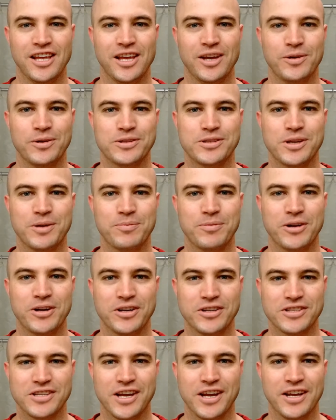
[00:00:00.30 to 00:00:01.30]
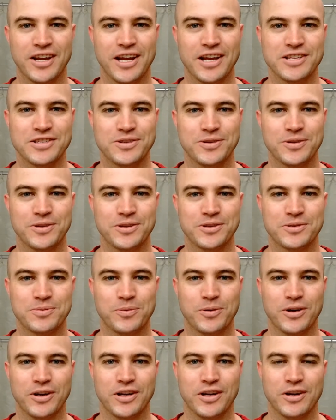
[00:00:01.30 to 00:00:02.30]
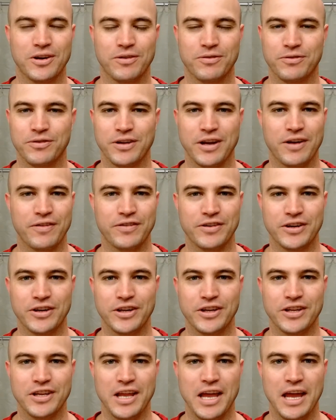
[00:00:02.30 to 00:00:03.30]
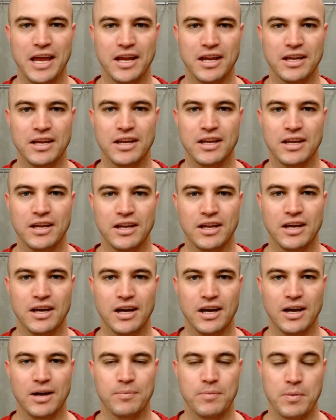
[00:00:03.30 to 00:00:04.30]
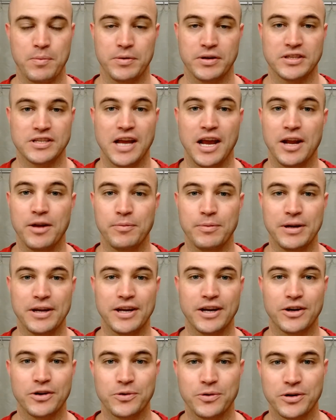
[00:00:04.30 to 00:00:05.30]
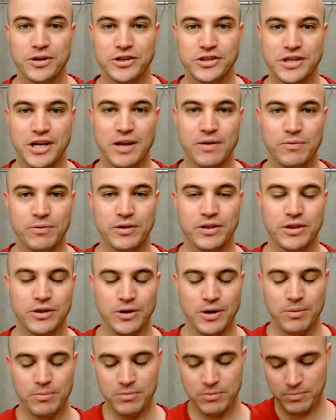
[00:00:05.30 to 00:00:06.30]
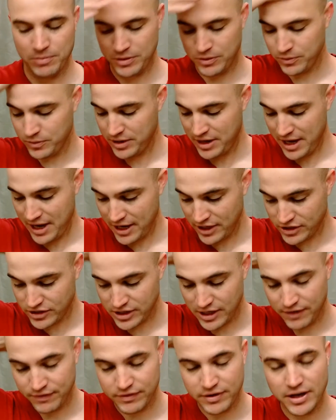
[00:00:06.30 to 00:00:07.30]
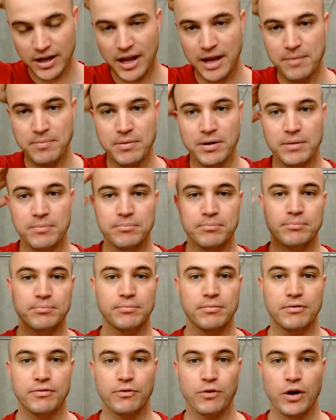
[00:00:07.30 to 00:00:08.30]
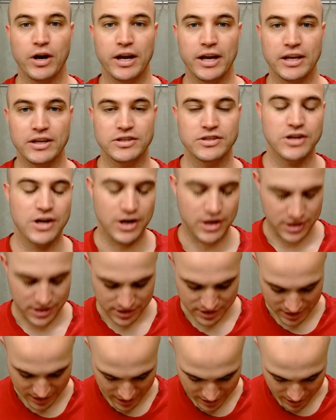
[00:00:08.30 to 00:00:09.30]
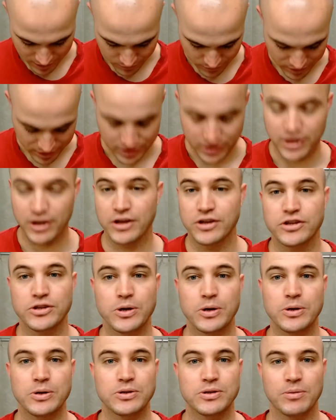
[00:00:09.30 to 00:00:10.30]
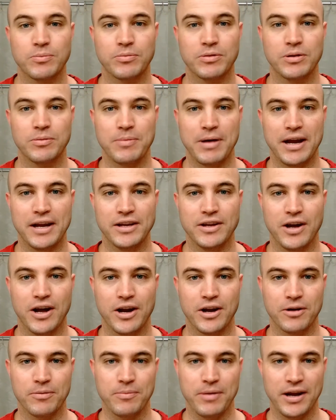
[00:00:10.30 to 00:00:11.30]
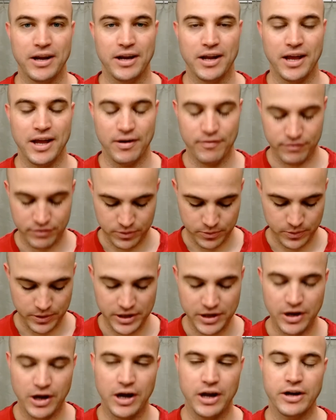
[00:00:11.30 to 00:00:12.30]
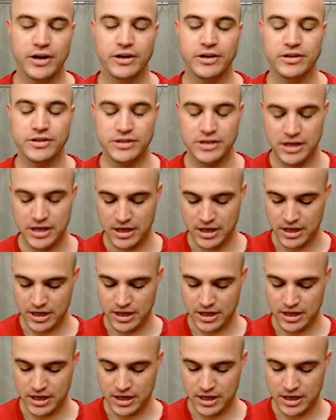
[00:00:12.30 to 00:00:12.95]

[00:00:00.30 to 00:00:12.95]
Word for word: Hey, what's up nerds? How you guys doing this morning? Hopefully you're having a good day. Um, I'm excited to be here doing a shave with you. I'm going to be doing a head shave today, but before I get started on that, I wanted to show you something my daughter made. I have three daughters,